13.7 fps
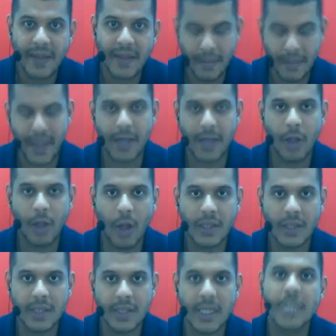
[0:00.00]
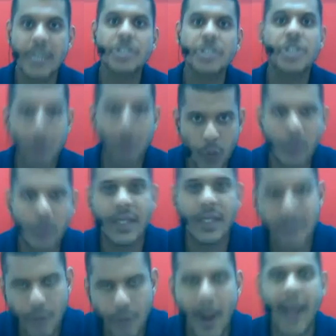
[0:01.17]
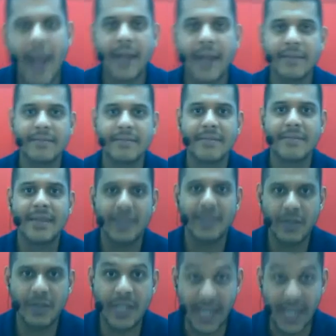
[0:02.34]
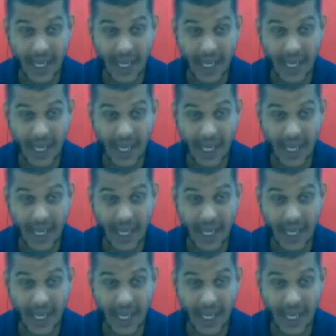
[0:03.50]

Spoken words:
The main clause, she wouldn't cry. You see,